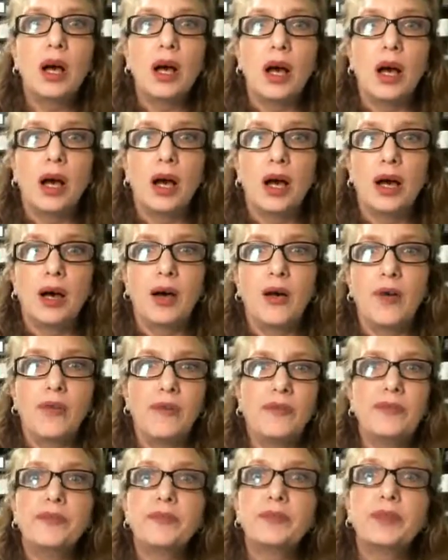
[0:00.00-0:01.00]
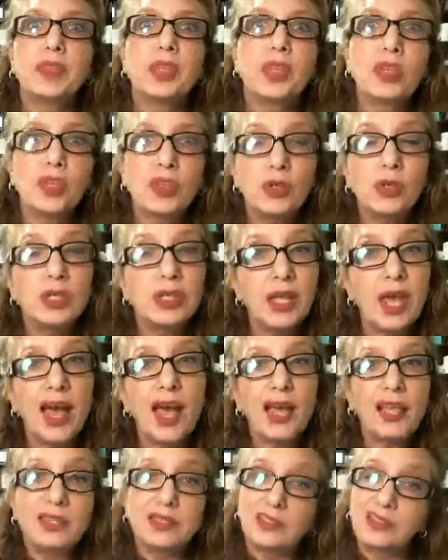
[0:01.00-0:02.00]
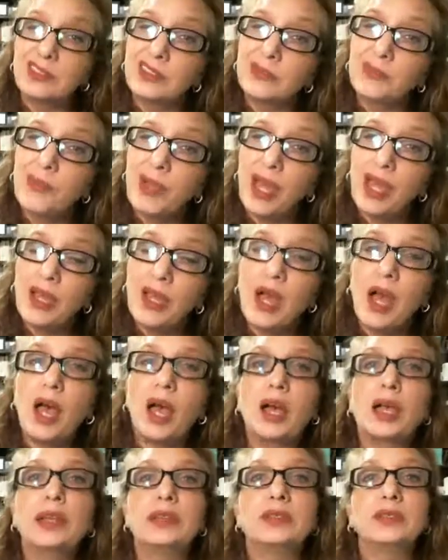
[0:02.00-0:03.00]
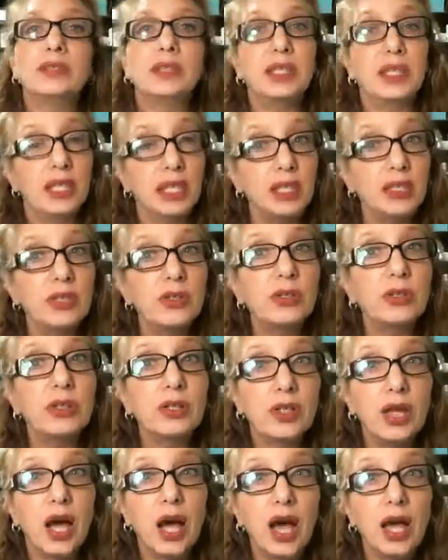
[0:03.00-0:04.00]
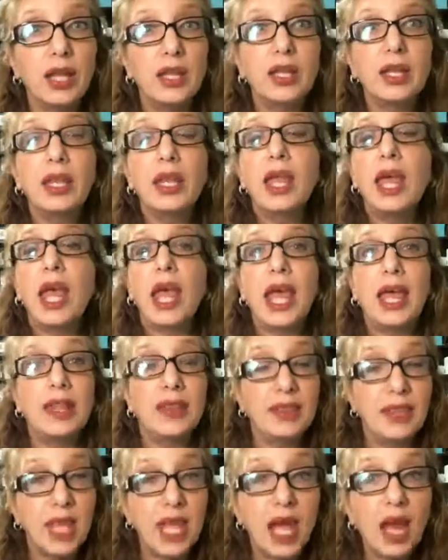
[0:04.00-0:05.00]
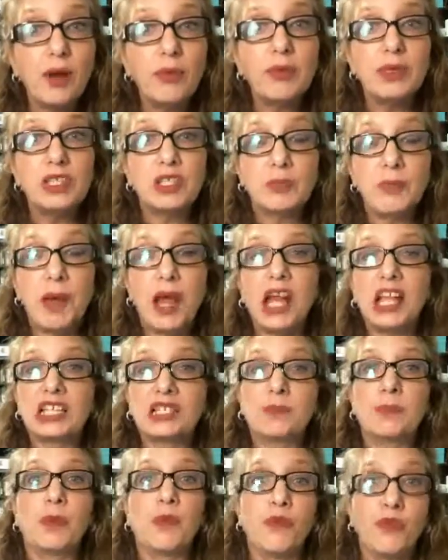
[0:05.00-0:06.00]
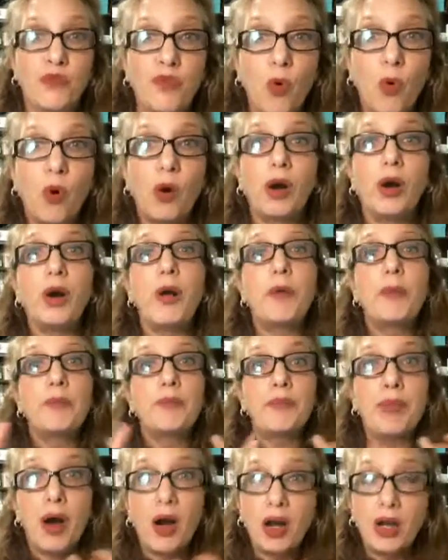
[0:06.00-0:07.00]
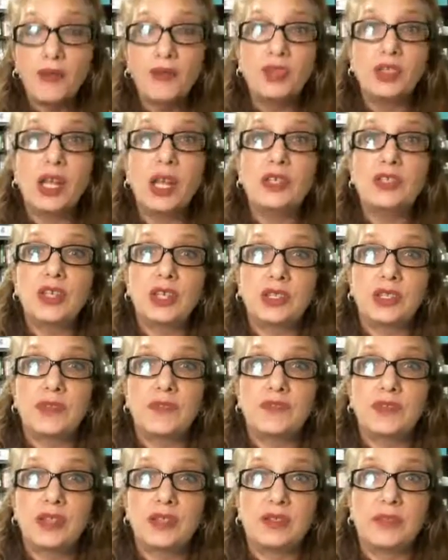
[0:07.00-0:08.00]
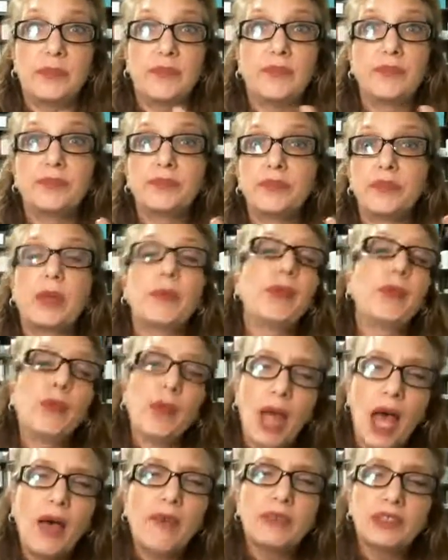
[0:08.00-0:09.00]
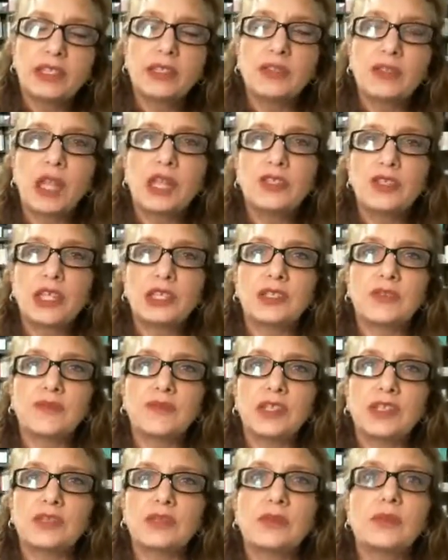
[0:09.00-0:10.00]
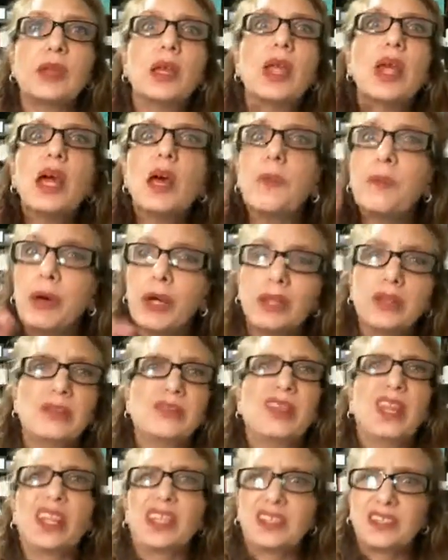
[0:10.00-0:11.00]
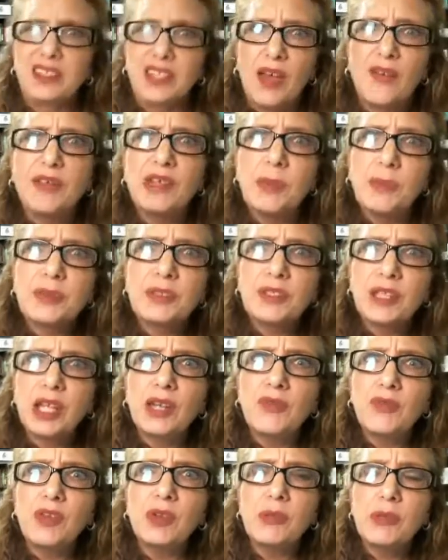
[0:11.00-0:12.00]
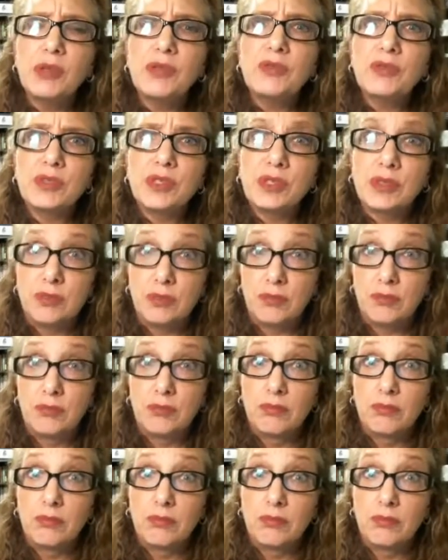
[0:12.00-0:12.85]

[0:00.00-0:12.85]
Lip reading: of good guys and some bad guys in your gut, and they are responsible for part of your digestive system. I mean, well, obviously your digestive system, but like 70% of your immune system,